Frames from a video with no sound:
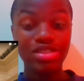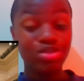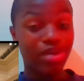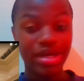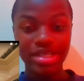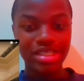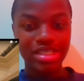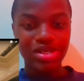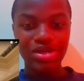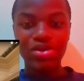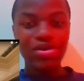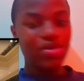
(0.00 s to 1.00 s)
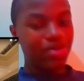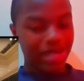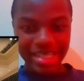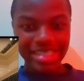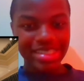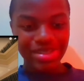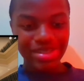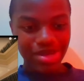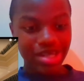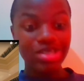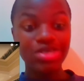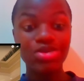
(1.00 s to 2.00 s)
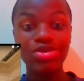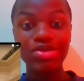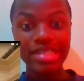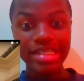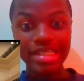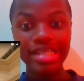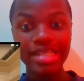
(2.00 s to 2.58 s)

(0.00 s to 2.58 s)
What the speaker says: part already, and you're already